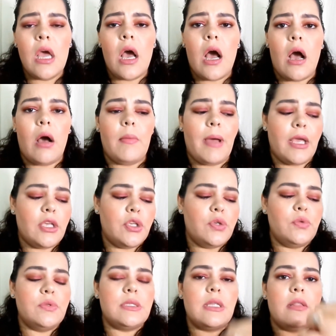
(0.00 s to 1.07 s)
I
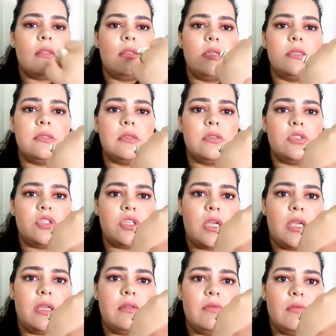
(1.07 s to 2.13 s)
use this
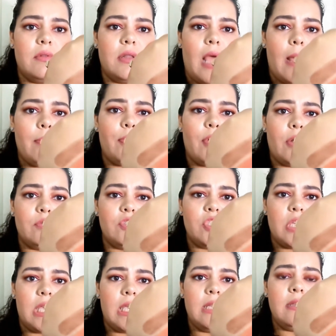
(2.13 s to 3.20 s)
shade, that brown
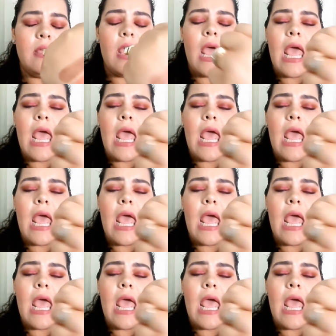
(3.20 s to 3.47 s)
shade.